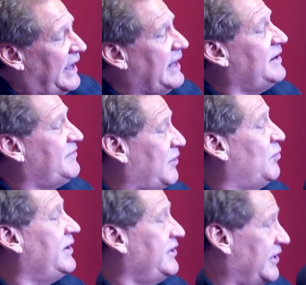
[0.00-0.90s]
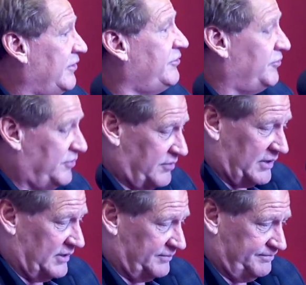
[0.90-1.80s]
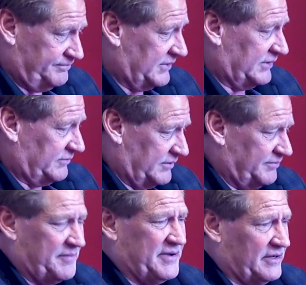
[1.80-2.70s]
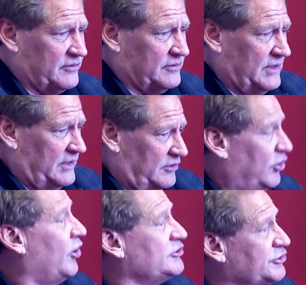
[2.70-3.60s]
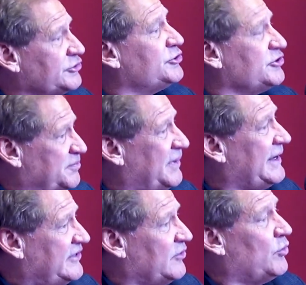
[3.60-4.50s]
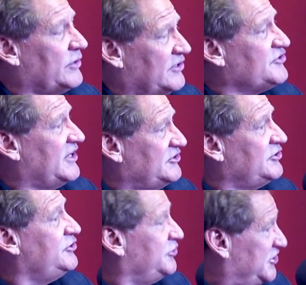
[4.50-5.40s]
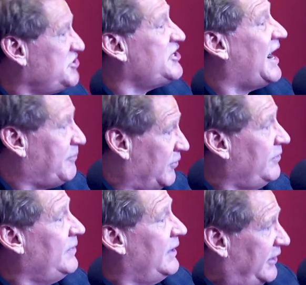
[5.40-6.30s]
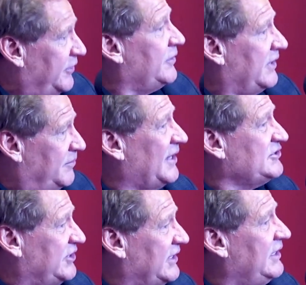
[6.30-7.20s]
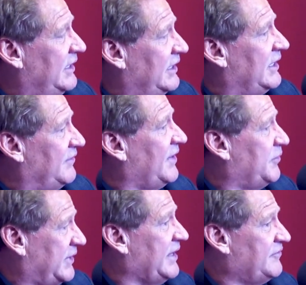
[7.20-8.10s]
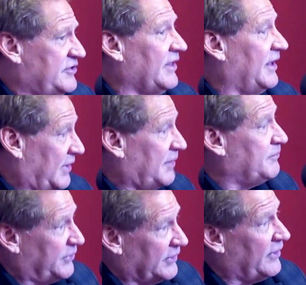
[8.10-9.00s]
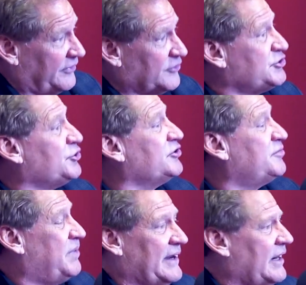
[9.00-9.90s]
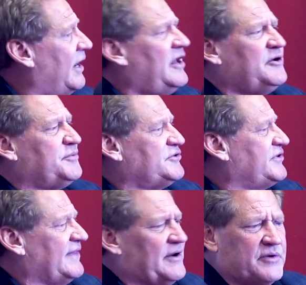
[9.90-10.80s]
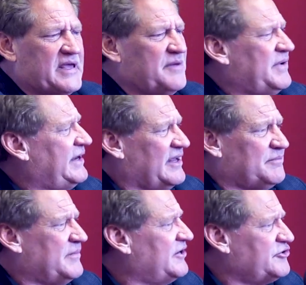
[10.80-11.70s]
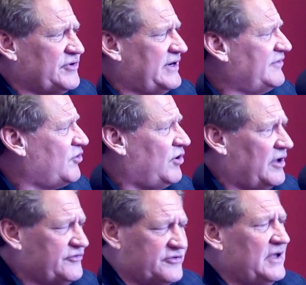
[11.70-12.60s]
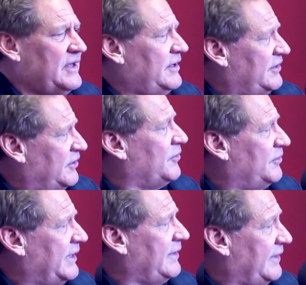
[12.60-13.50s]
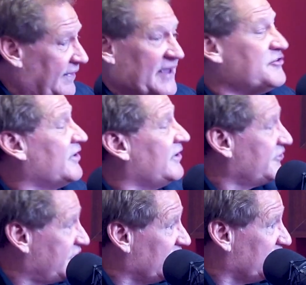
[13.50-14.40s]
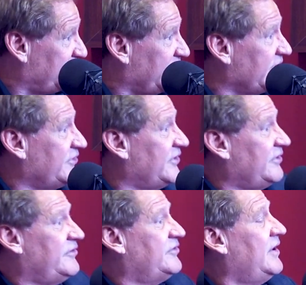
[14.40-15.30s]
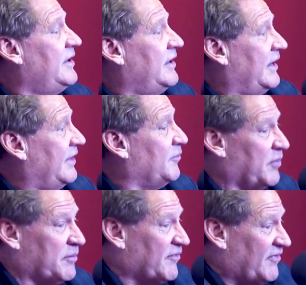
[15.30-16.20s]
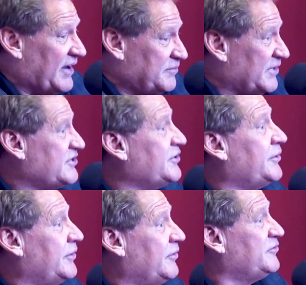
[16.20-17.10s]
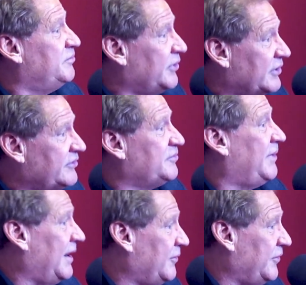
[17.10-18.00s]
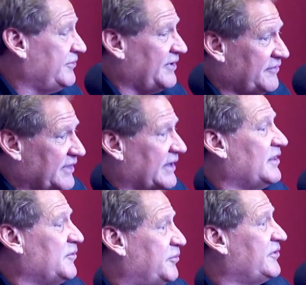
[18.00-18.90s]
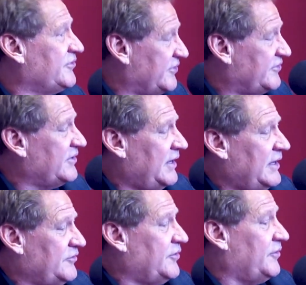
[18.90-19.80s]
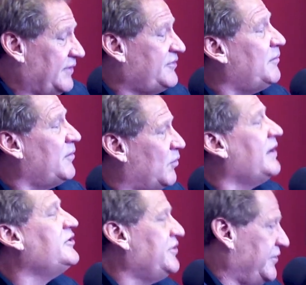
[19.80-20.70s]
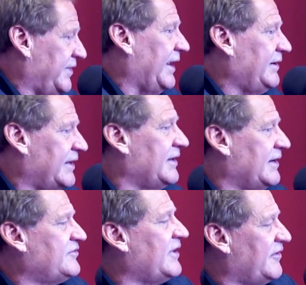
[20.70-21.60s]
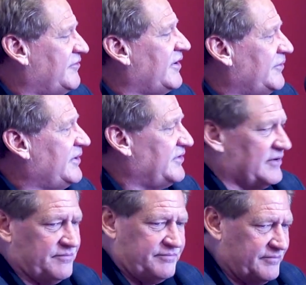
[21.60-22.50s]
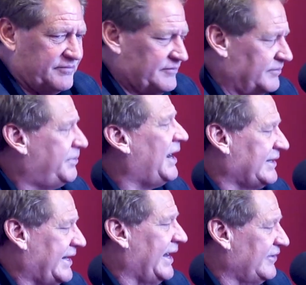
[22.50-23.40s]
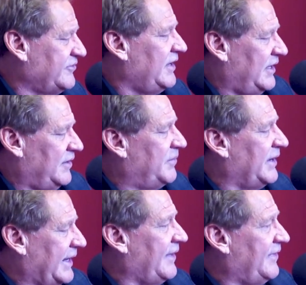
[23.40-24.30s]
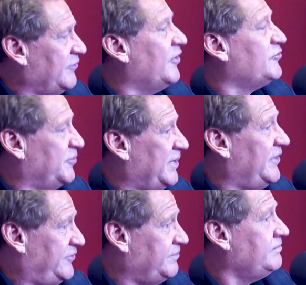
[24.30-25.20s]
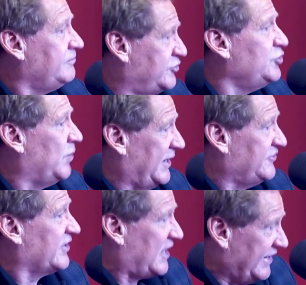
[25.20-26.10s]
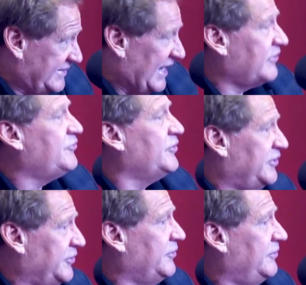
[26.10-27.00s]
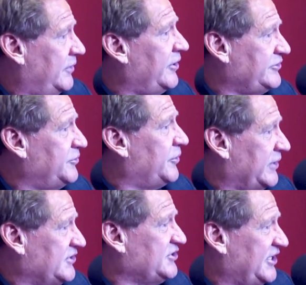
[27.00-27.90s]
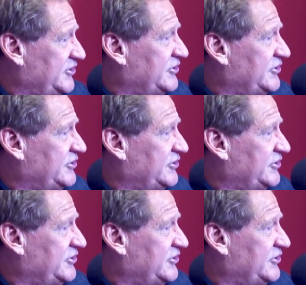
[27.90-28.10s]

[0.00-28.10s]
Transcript: And if they wanted to go through a, a maybe a larger church planting mm-hmm. organization, Union Chapel, Union Chapel, here in, in Muncie if they would give to and, and put on their church plant, 100% they don't keep That's any awesome. administrative costs you know and, and they send us to the prisons and then we provide materials books bibles That's everything great. in the prisons so if someone wanted to do that again it's not a mm-hmm. fundraising podcast sure, sure, sure. but yeah th- those would be the two ways to yeah. contact through you our yeah. two organizations